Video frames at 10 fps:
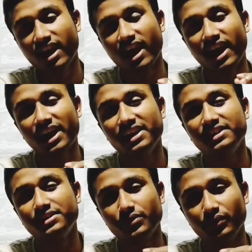
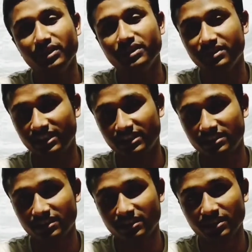IELTS reading
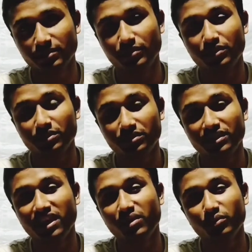test because
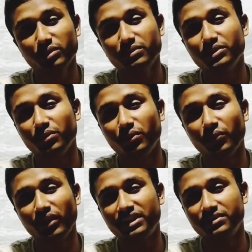there will be no
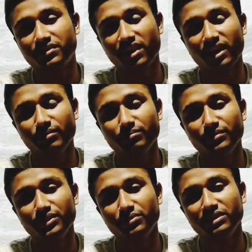rest time
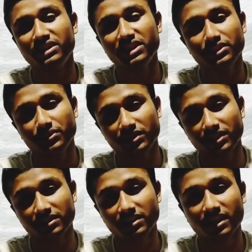between each
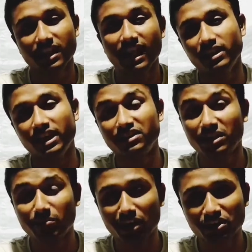test. As I
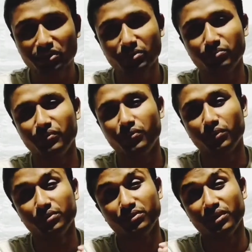mentioned
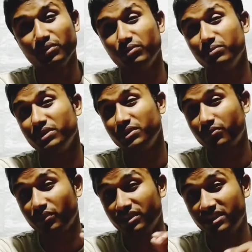before, there will be
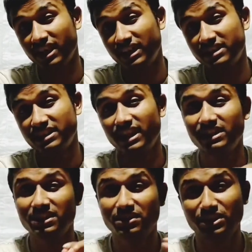3 tests at
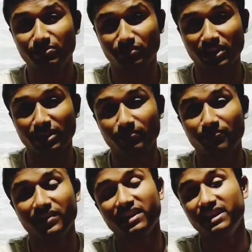the same time:
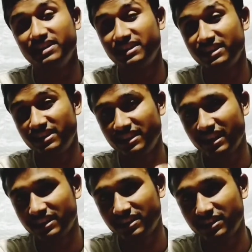listening
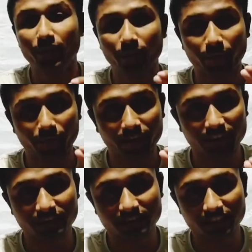test, reading
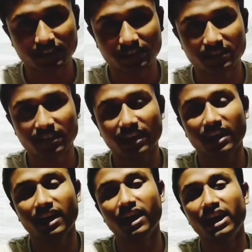test,
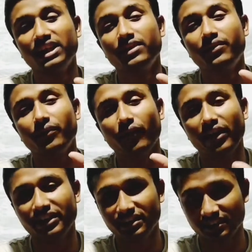and
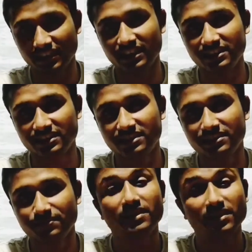writing test.
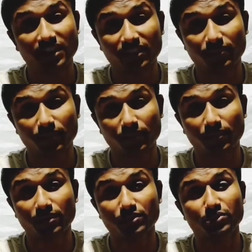Therefore,
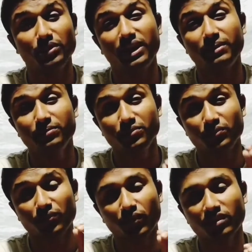you have to
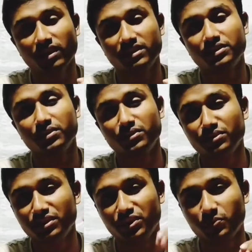focus on
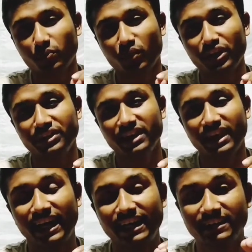this point
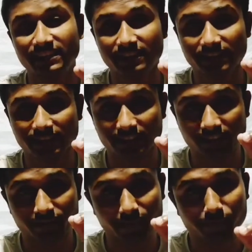and
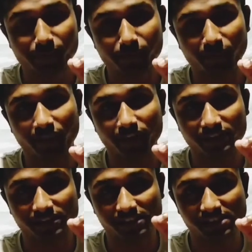remember
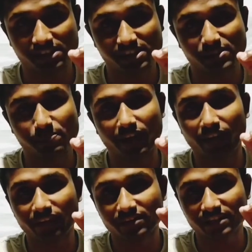this is
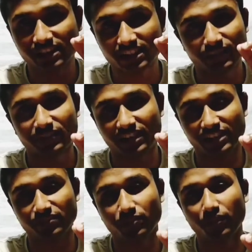very significant
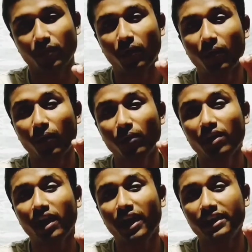for all
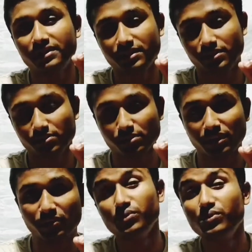IELTS students
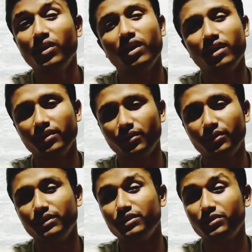who are
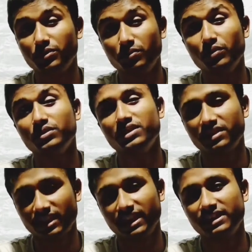going to book the
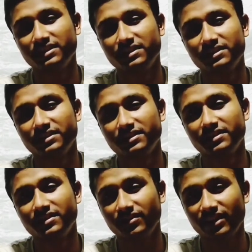test,
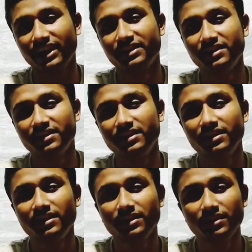right?
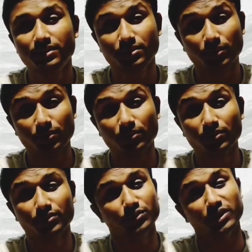So,
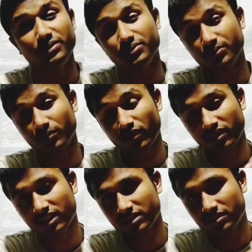you have to
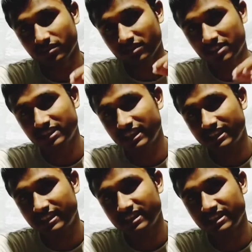focus on this
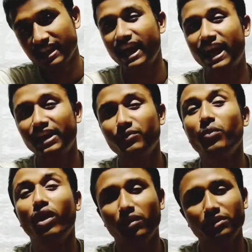lesson and
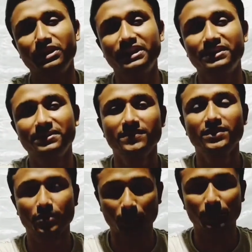work on it.
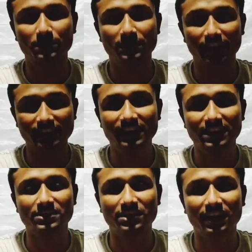So, let's get
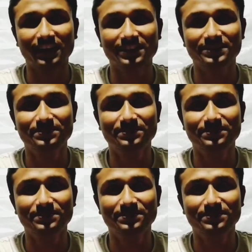started.